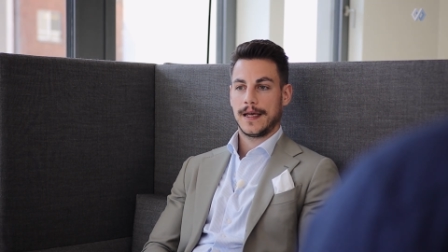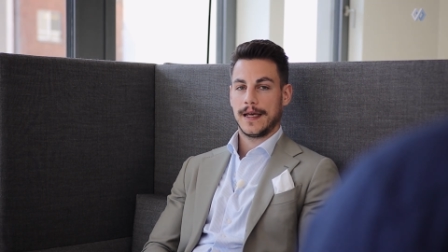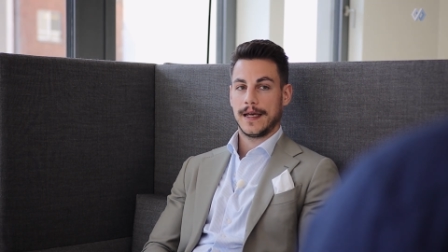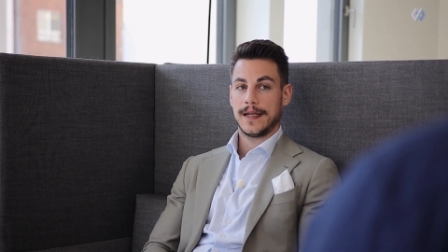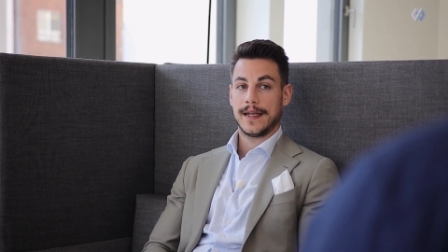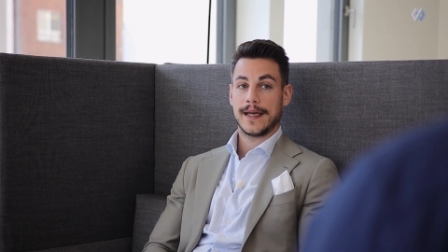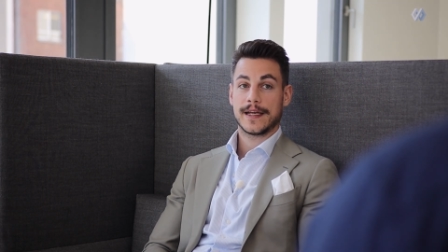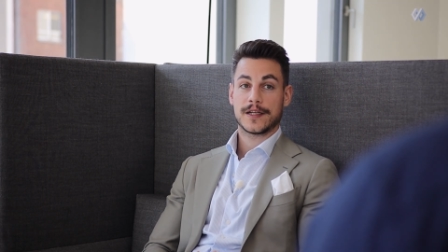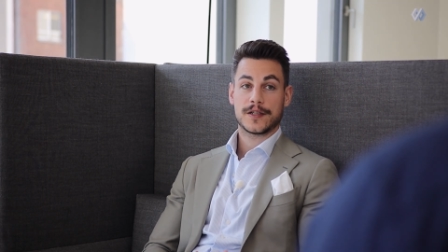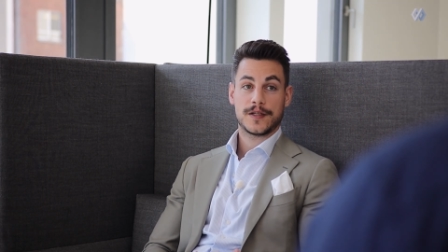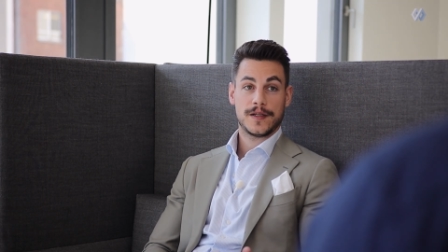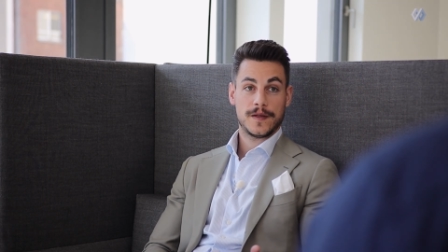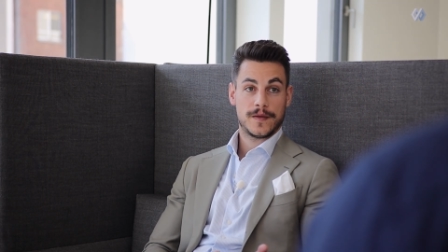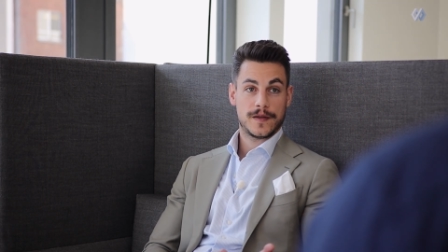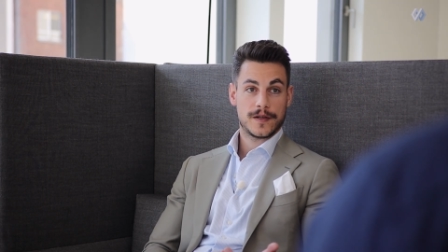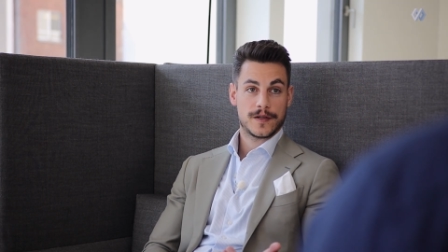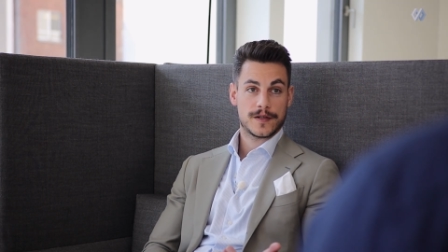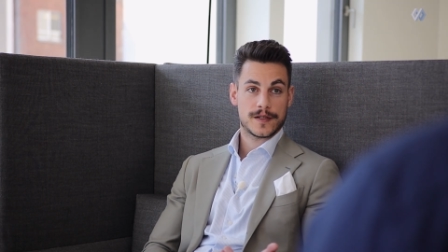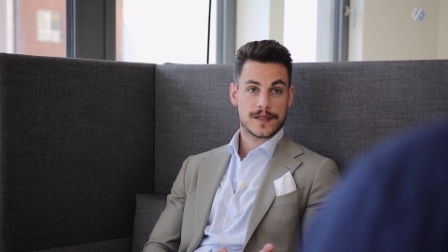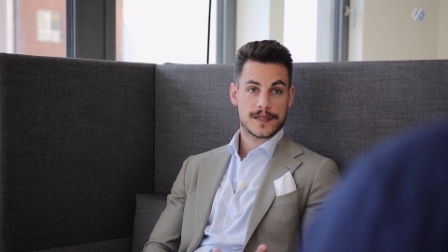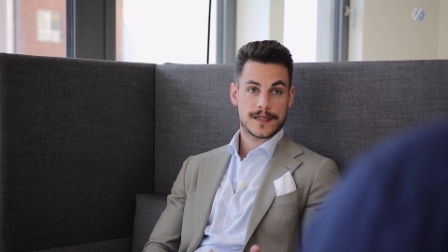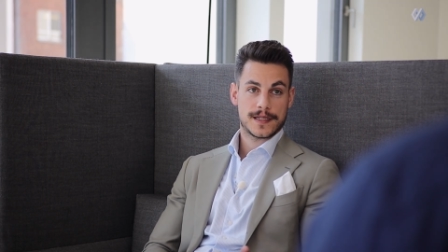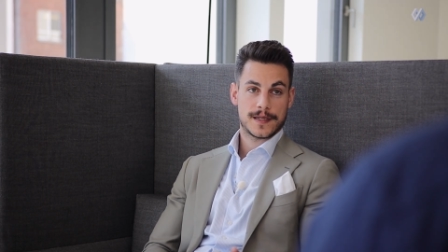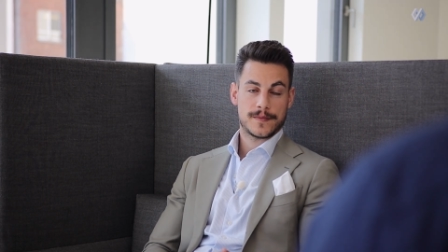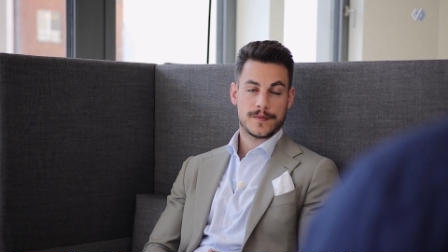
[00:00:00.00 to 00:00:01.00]
And actually
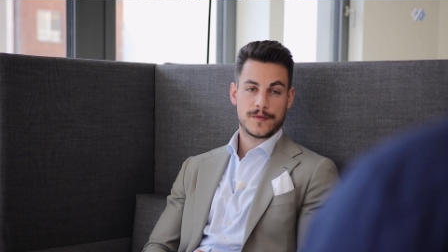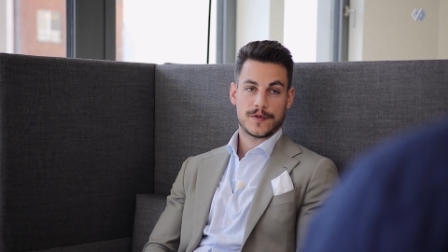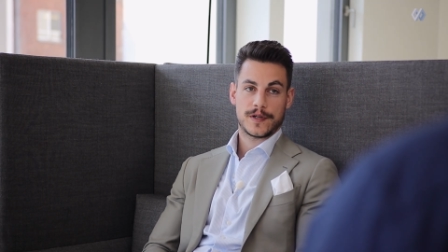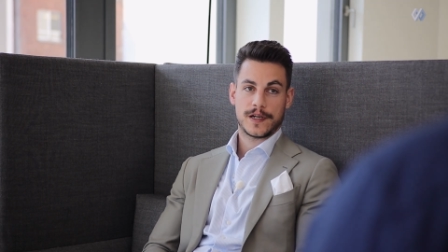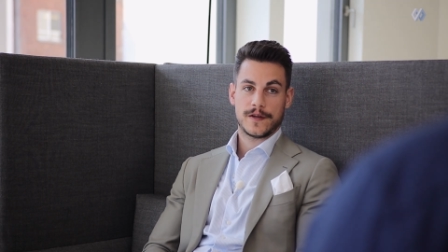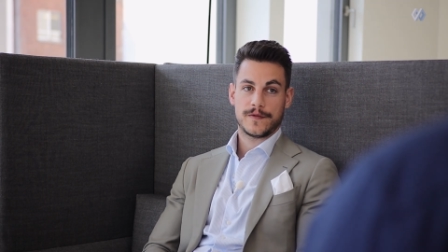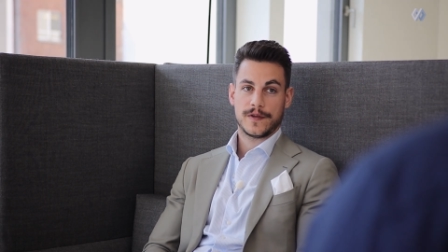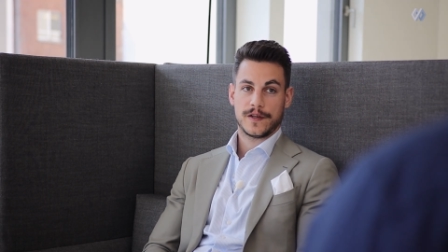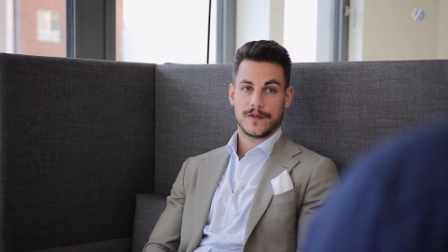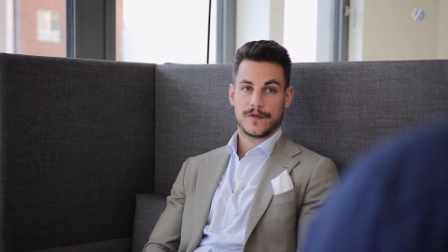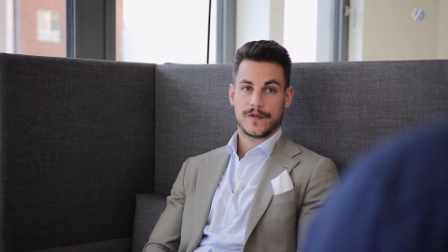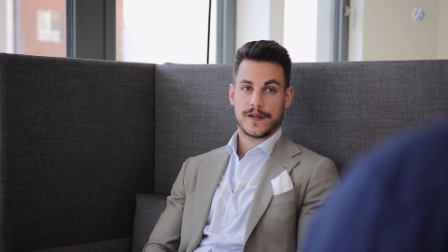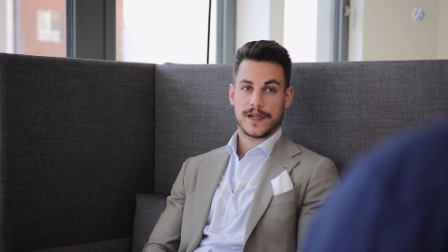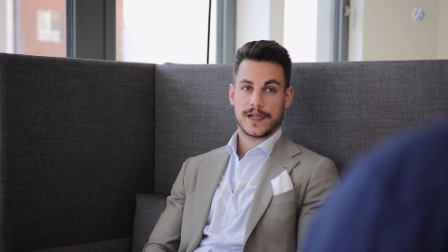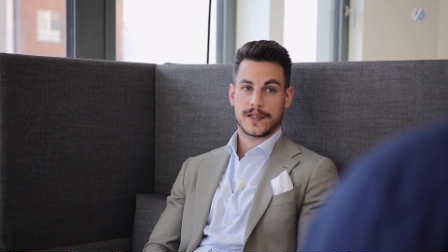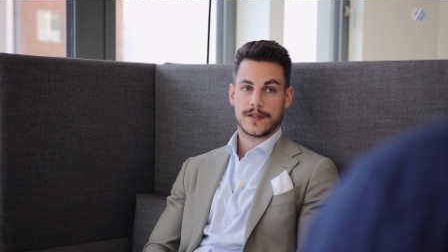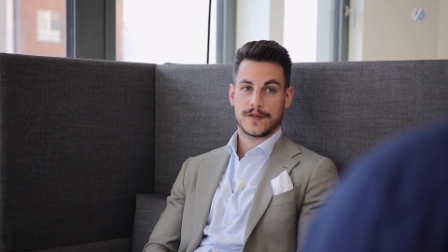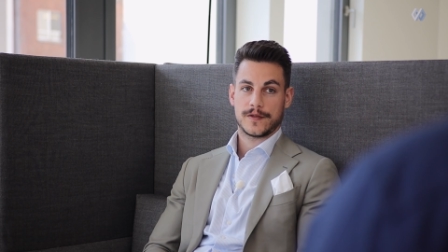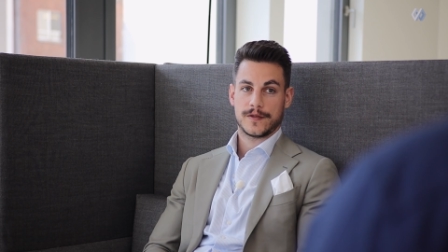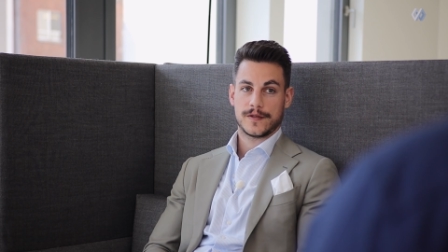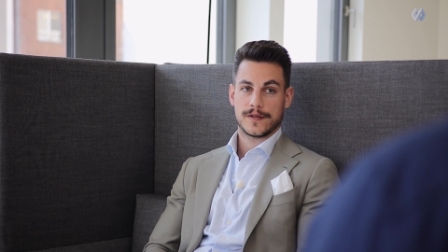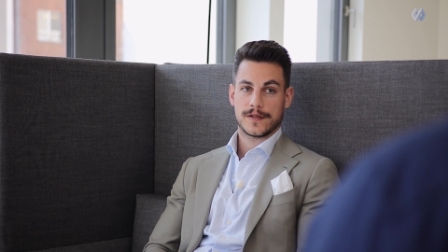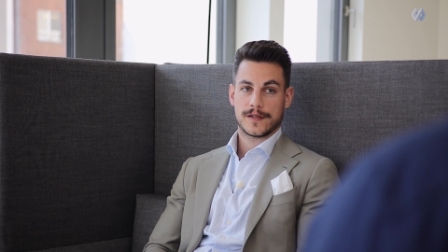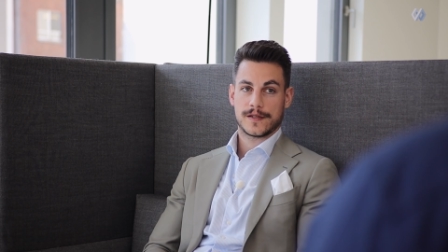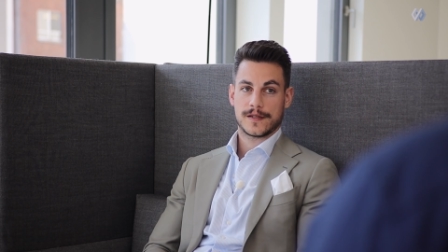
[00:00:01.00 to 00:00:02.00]
there is some driving
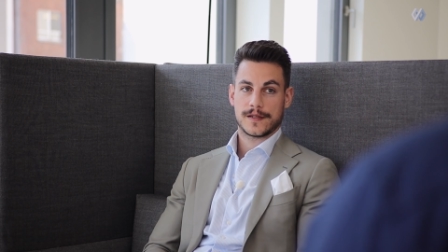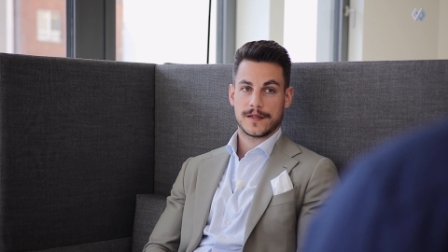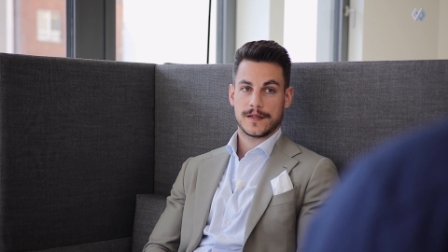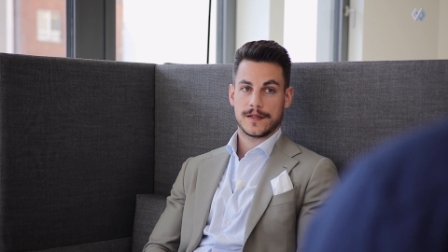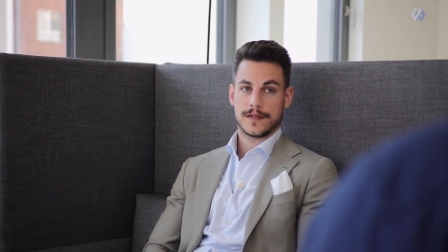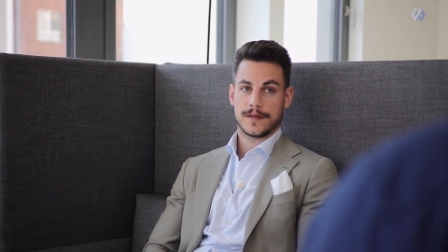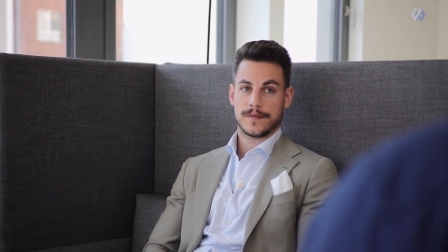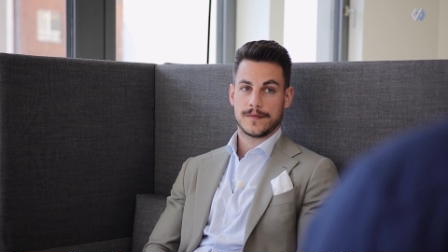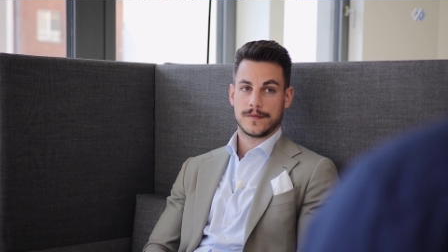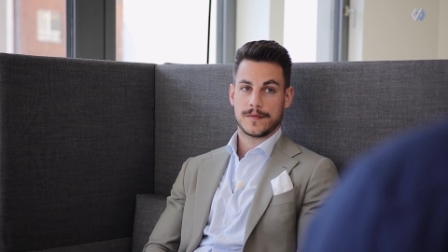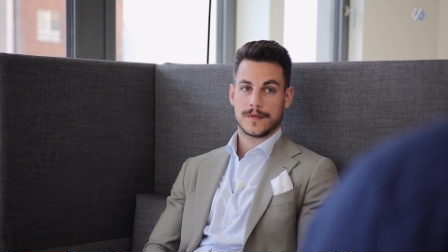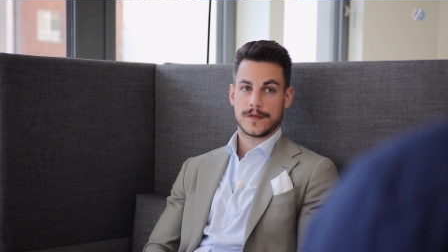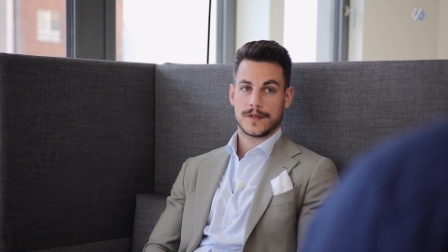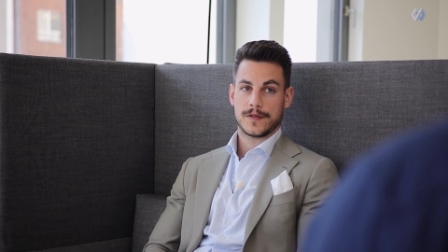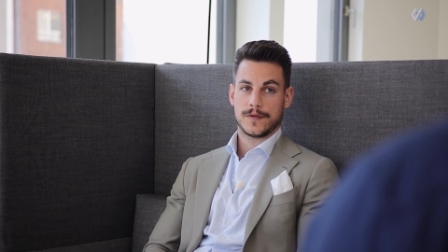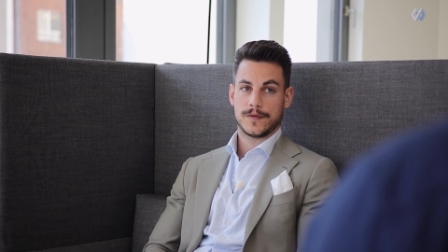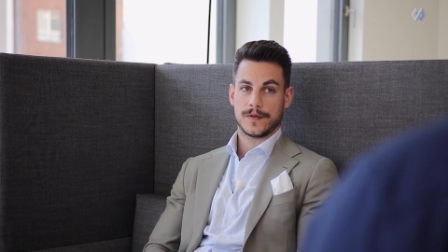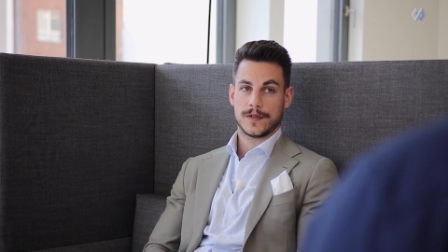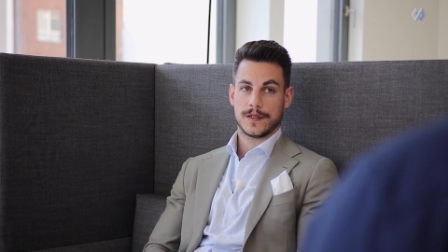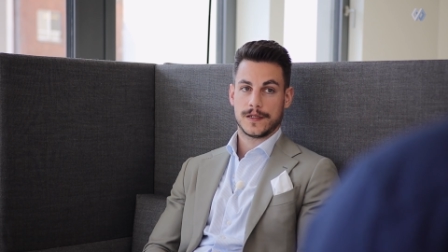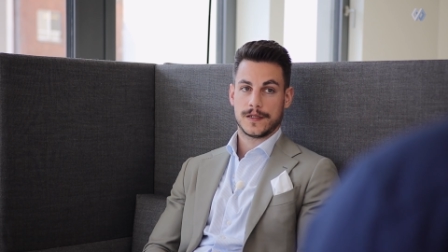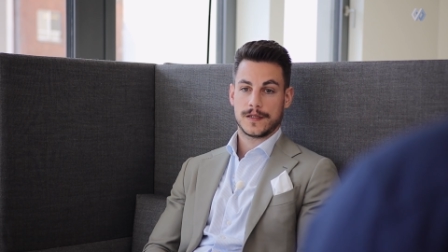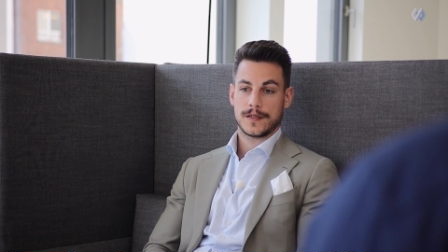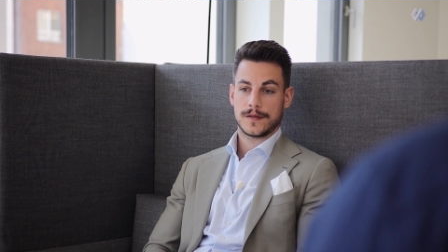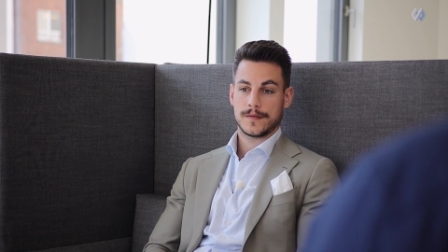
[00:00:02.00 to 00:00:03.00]
factors um,
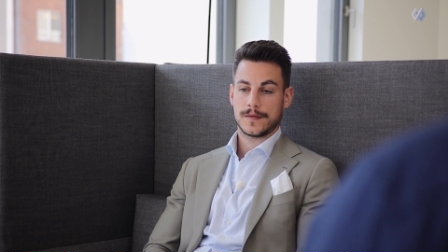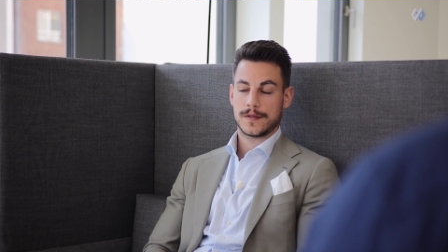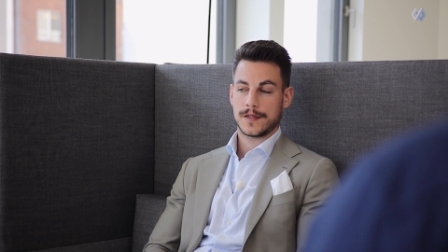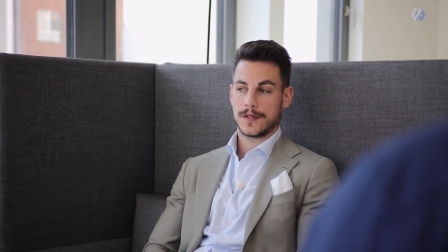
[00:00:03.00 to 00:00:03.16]
to it.